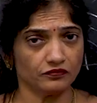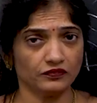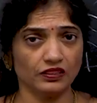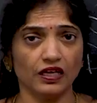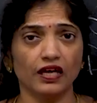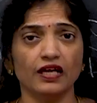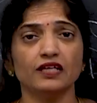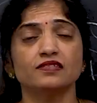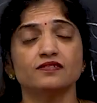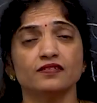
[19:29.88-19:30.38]

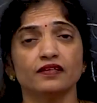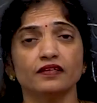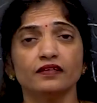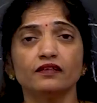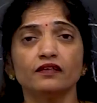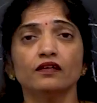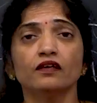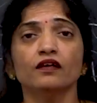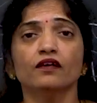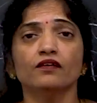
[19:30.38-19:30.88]
I said
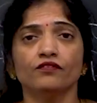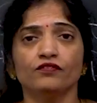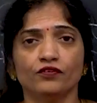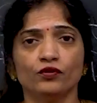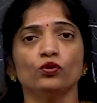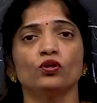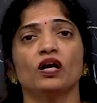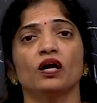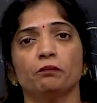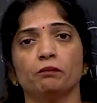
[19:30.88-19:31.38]

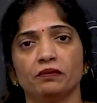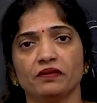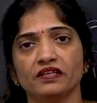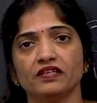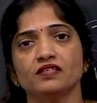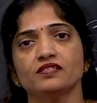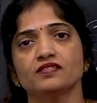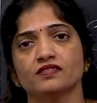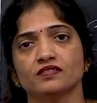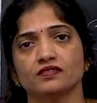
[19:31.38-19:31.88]
few
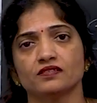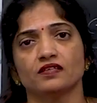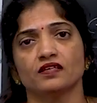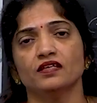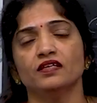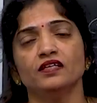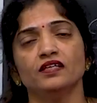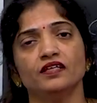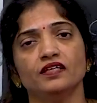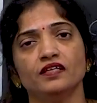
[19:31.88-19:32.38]
companies
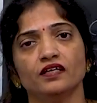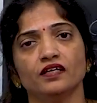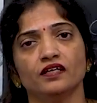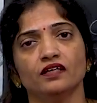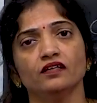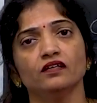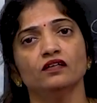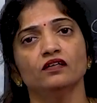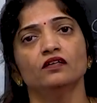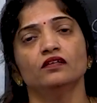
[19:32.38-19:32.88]
in India,
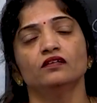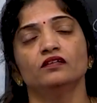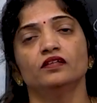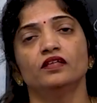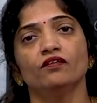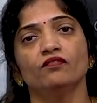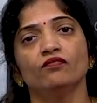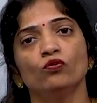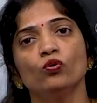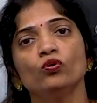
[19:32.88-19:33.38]

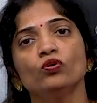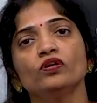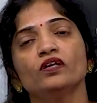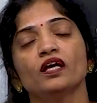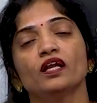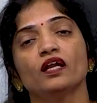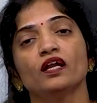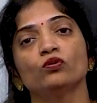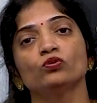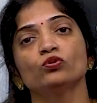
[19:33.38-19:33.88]
they won't
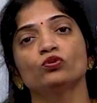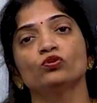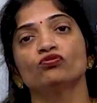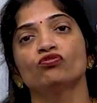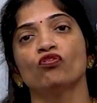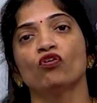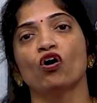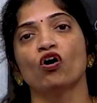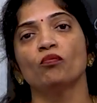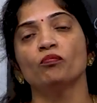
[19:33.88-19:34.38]
allow to
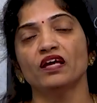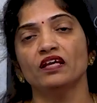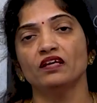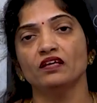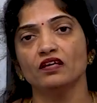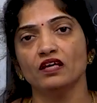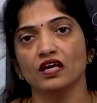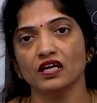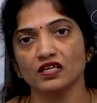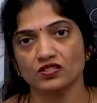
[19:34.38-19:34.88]
form
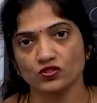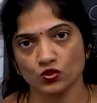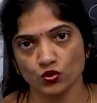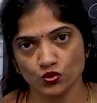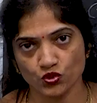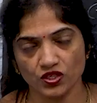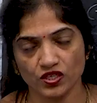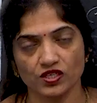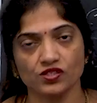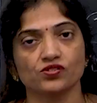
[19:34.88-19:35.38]
any
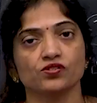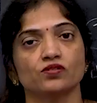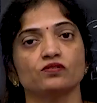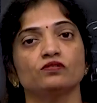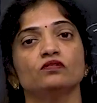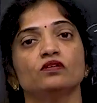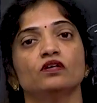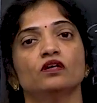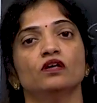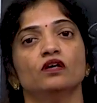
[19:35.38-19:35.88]
association.
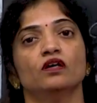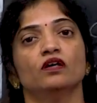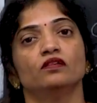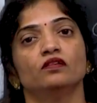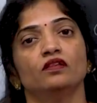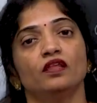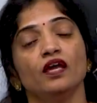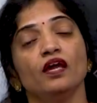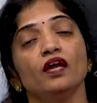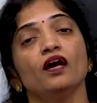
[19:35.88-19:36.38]

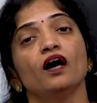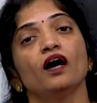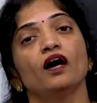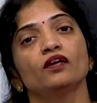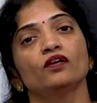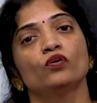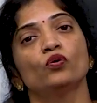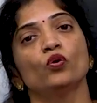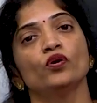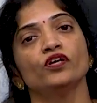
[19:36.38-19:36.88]
They are
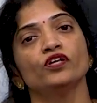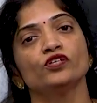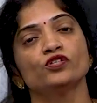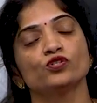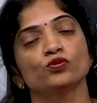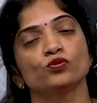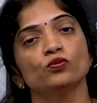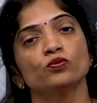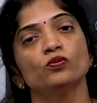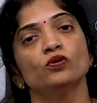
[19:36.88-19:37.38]
going
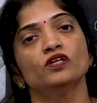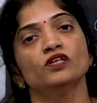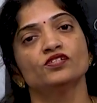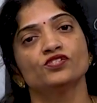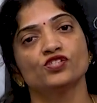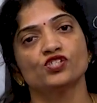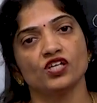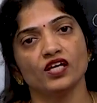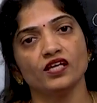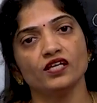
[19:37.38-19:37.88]
to
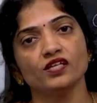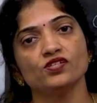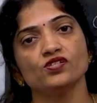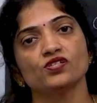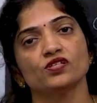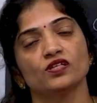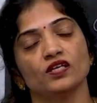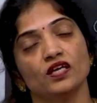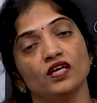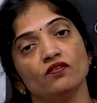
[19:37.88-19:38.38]
change
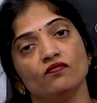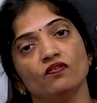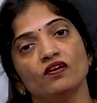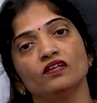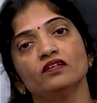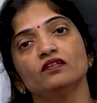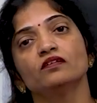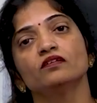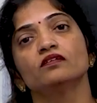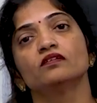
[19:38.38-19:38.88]
even
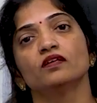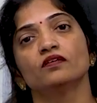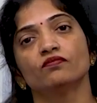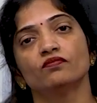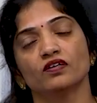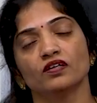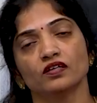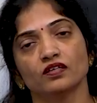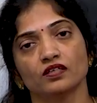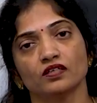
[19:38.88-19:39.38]
the
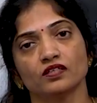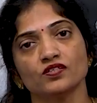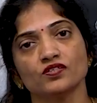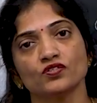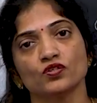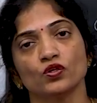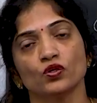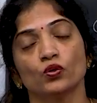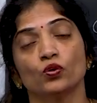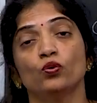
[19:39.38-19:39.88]
workers
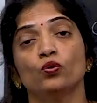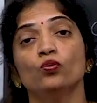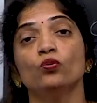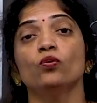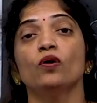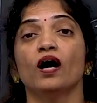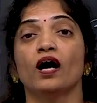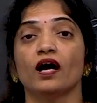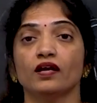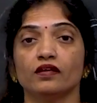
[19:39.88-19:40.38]
who
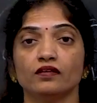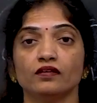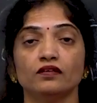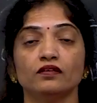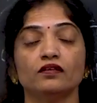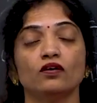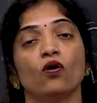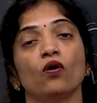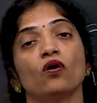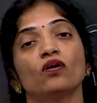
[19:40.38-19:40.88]

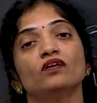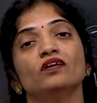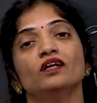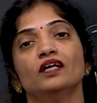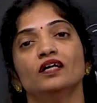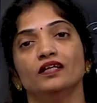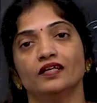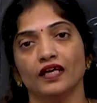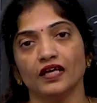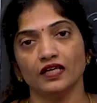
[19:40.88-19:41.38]
hired on
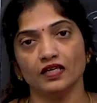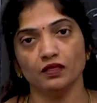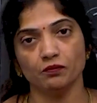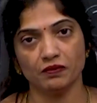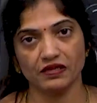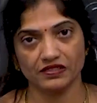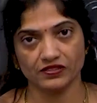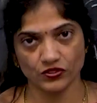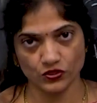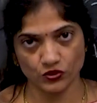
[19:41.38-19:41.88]
daily
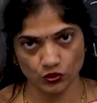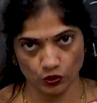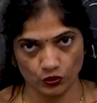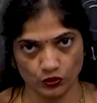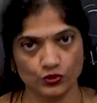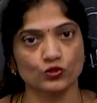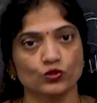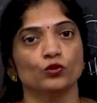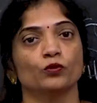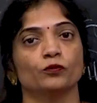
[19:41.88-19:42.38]
basis
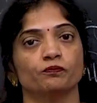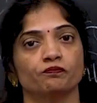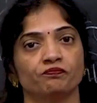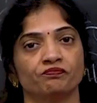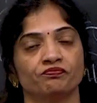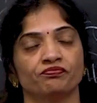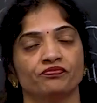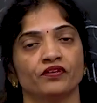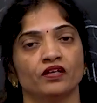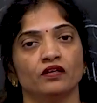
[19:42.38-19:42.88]
also.
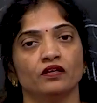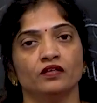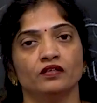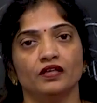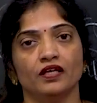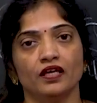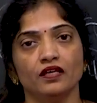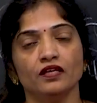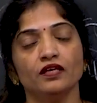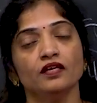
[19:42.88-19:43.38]

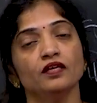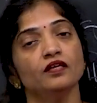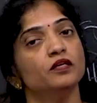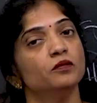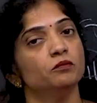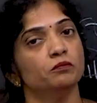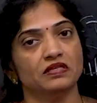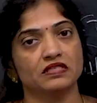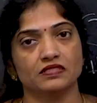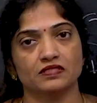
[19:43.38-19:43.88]
Daily
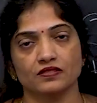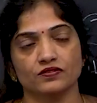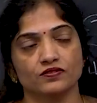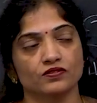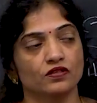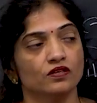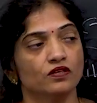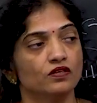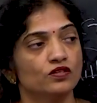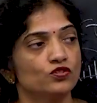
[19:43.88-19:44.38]

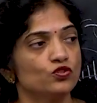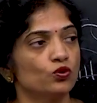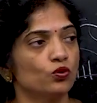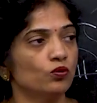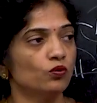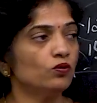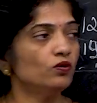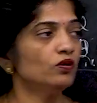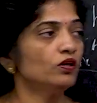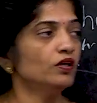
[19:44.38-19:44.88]
basis.
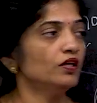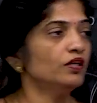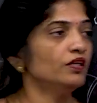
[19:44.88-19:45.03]
So